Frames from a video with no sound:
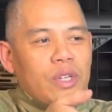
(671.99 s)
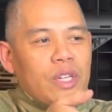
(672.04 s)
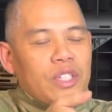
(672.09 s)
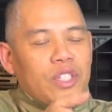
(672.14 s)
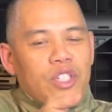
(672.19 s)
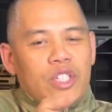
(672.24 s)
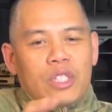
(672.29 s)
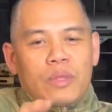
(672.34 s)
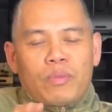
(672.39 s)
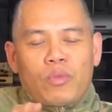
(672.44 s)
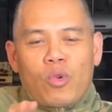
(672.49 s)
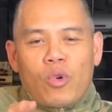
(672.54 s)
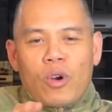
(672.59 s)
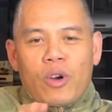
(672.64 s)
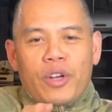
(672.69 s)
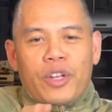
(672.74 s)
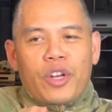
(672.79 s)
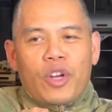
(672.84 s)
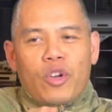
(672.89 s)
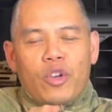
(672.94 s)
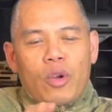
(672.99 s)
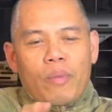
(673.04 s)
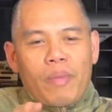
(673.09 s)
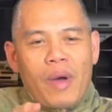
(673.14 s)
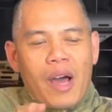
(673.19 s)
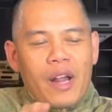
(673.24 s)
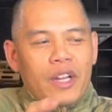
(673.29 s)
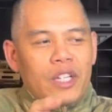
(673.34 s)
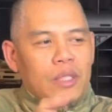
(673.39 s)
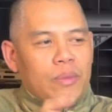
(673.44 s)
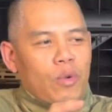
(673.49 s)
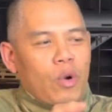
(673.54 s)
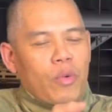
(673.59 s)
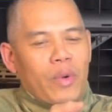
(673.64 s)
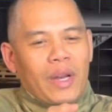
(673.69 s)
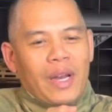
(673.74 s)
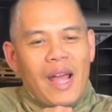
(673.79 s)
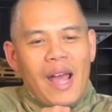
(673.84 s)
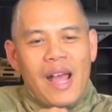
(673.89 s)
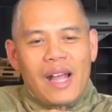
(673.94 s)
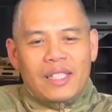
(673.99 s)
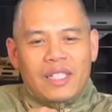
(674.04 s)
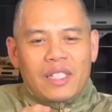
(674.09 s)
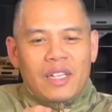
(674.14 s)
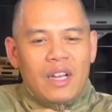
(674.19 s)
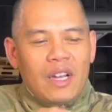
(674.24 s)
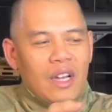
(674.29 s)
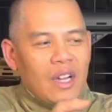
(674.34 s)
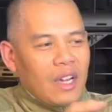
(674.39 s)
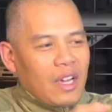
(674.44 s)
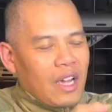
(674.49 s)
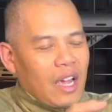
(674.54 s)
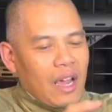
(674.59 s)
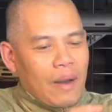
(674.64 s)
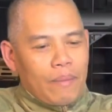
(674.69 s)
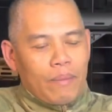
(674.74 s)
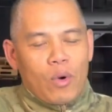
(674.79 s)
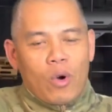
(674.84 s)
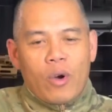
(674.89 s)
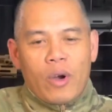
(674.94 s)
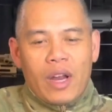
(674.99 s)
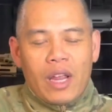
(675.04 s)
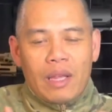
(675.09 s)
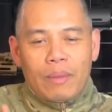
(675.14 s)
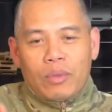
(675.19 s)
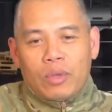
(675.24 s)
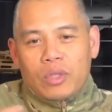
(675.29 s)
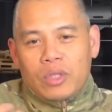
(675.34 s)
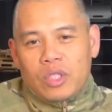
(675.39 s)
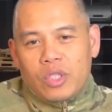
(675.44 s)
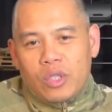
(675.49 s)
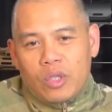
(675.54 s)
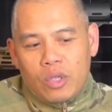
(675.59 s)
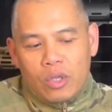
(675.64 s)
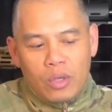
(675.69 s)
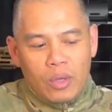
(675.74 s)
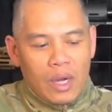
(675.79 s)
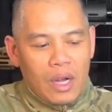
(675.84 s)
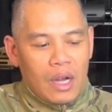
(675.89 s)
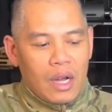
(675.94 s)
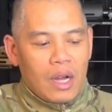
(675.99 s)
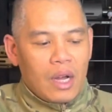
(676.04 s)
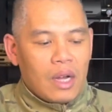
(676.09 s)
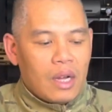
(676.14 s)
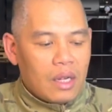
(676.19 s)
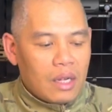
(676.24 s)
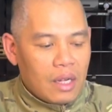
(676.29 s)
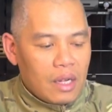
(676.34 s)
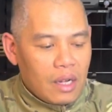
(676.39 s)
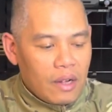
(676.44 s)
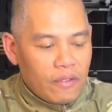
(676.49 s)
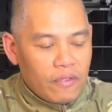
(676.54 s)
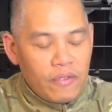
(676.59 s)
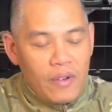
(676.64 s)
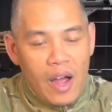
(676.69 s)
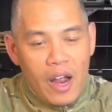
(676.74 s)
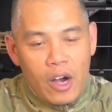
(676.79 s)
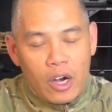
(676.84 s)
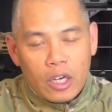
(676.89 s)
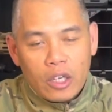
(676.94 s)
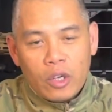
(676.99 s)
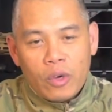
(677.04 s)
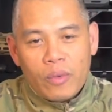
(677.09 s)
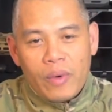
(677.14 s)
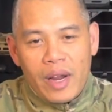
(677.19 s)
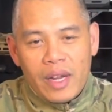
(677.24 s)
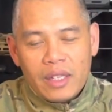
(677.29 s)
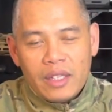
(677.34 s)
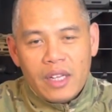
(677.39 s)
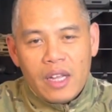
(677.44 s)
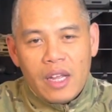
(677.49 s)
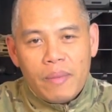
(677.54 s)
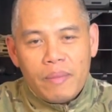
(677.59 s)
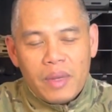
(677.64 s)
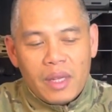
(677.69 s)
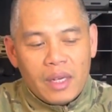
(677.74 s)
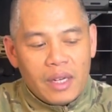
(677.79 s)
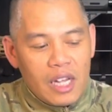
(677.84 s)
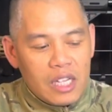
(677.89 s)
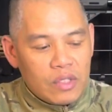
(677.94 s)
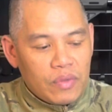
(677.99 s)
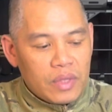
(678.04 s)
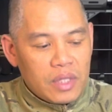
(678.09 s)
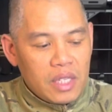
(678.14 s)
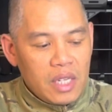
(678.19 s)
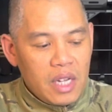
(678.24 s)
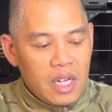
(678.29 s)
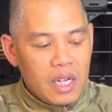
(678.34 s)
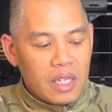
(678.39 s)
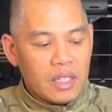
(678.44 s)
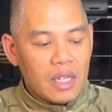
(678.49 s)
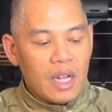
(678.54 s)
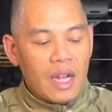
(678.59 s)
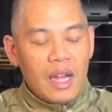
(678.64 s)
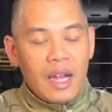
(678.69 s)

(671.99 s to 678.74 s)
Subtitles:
It's just more, you know, your body's more relaxed and more able to fire correctly and be less fatigued.